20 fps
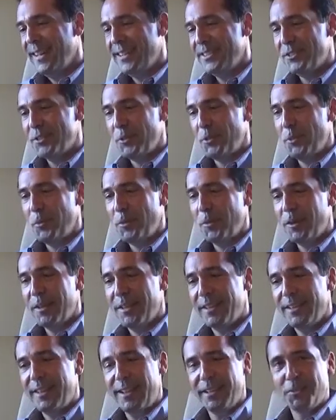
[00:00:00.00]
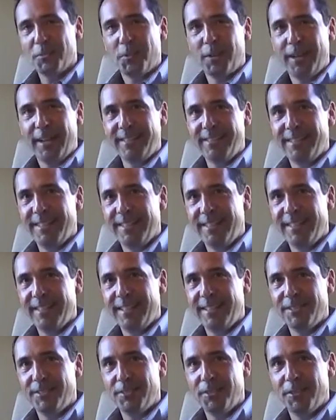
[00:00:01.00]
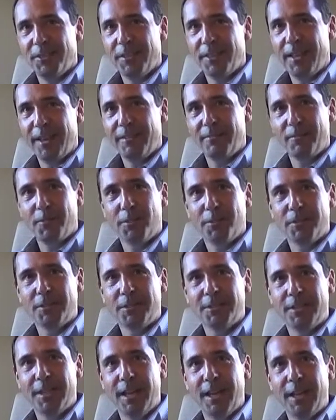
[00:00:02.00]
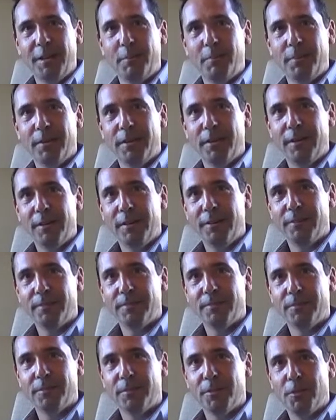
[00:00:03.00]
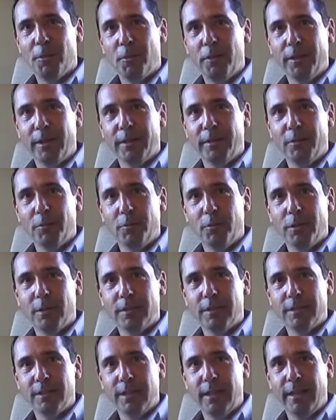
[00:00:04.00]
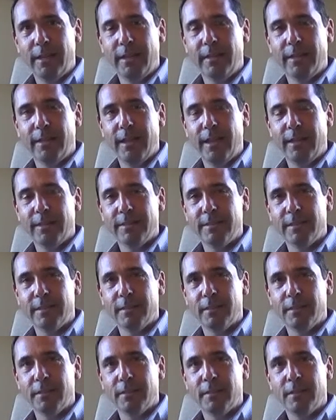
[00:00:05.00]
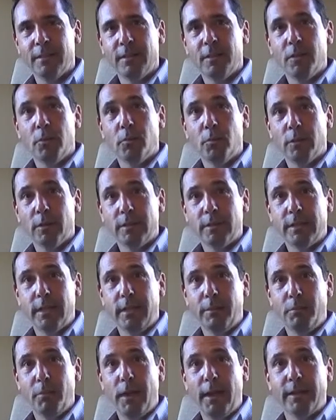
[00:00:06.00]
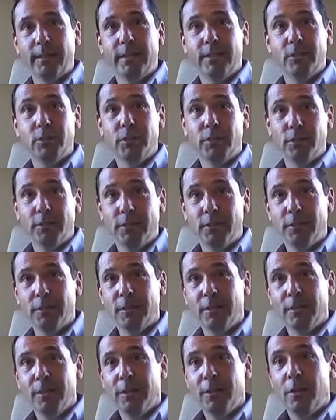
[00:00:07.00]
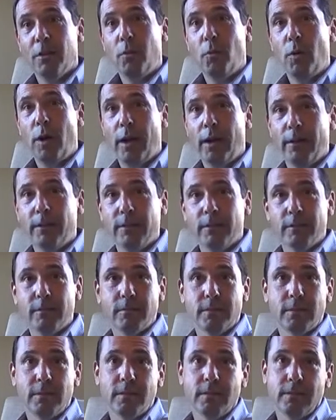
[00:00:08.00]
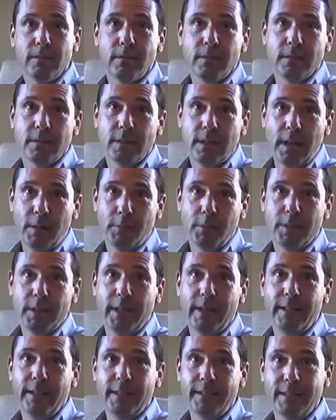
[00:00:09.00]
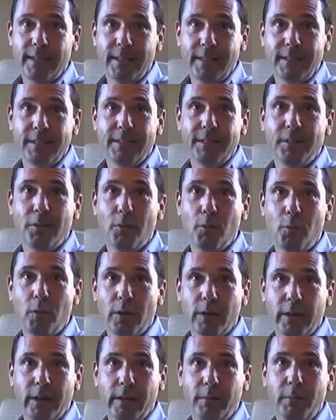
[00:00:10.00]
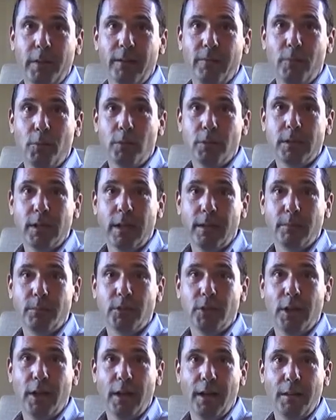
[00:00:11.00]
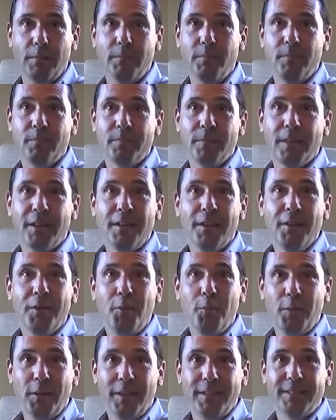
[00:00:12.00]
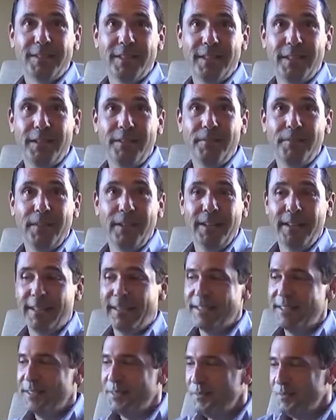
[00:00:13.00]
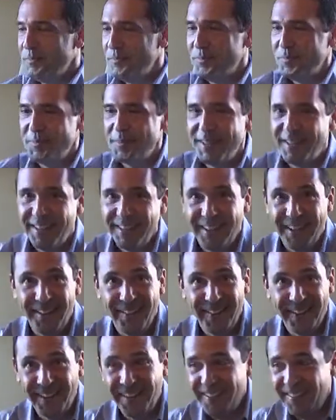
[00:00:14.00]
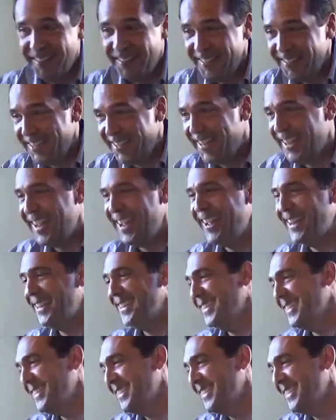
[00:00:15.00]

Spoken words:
so that's what I did. I took that first step of going into real estate as a real estate practitioner while simultaneously still working my full-time job with the city of Phoenix. There we go, look at that.